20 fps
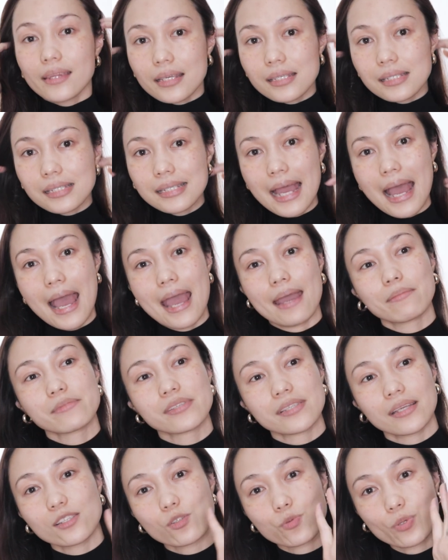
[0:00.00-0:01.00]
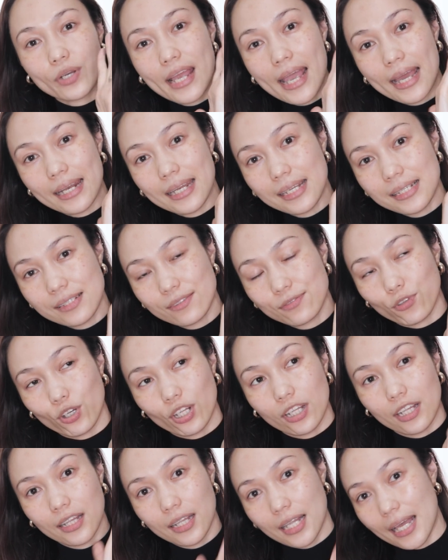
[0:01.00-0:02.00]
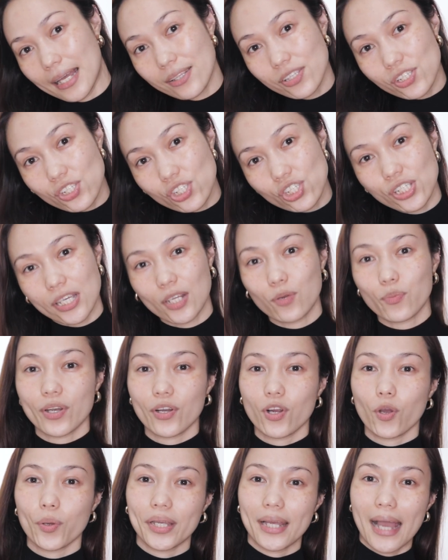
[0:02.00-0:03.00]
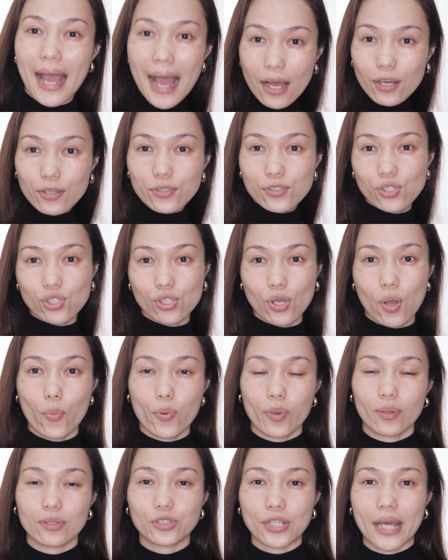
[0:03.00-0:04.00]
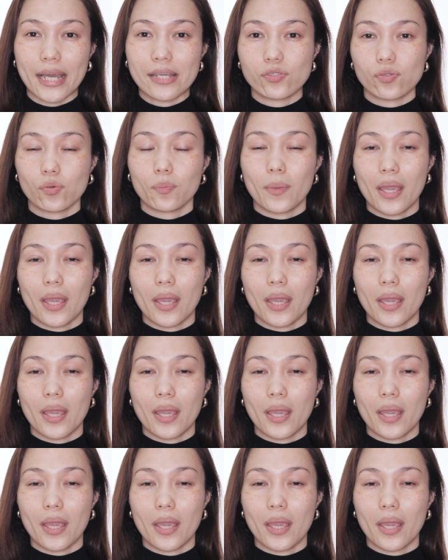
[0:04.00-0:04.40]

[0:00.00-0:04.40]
This time, since we're heading for lunch and we're going out, so we'll try to